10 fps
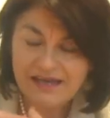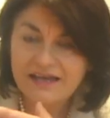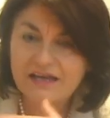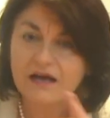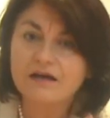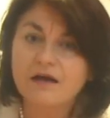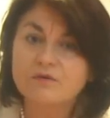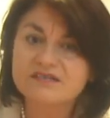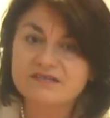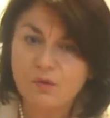Like, I
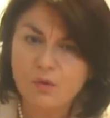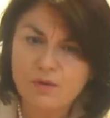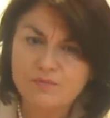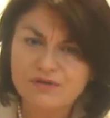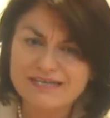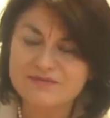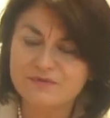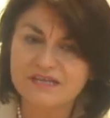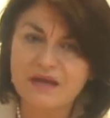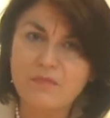was so impressed
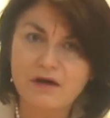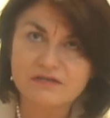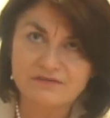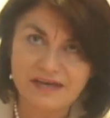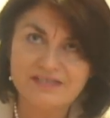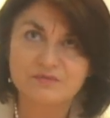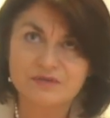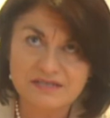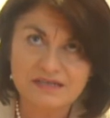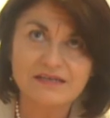with the amount of
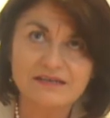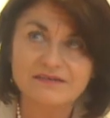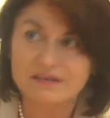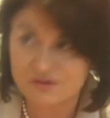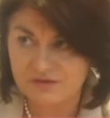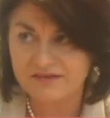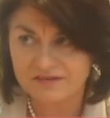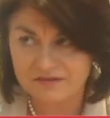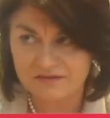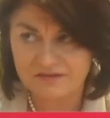expertise that
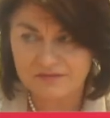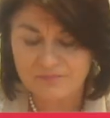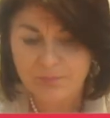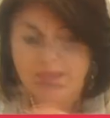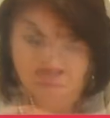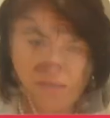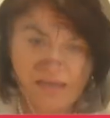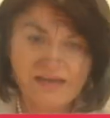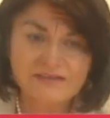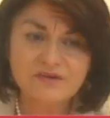addressed us.
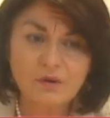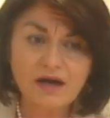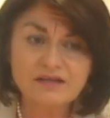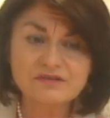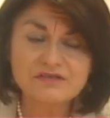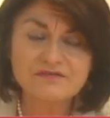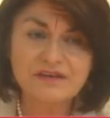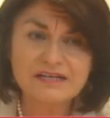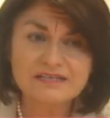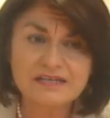So I just
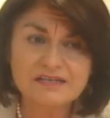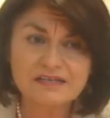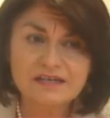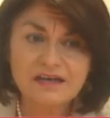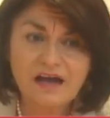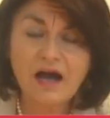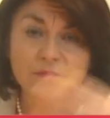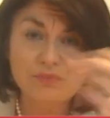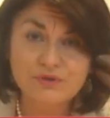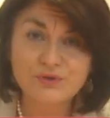felt that
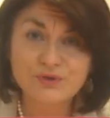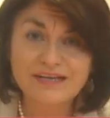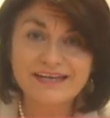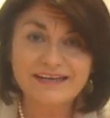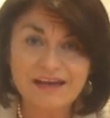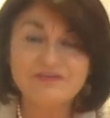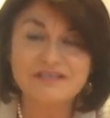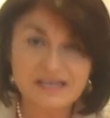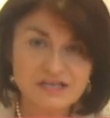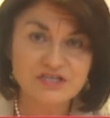on purely
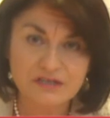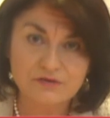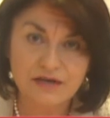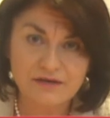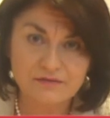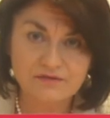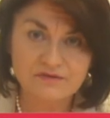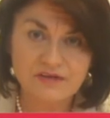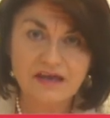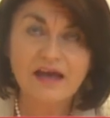evidential
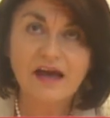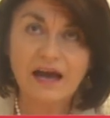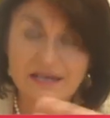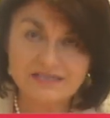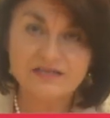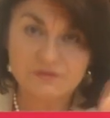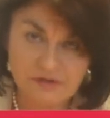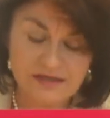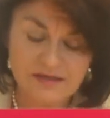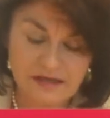grounds, I did the
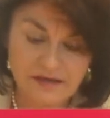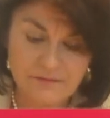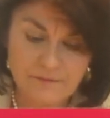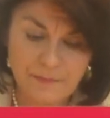right thing.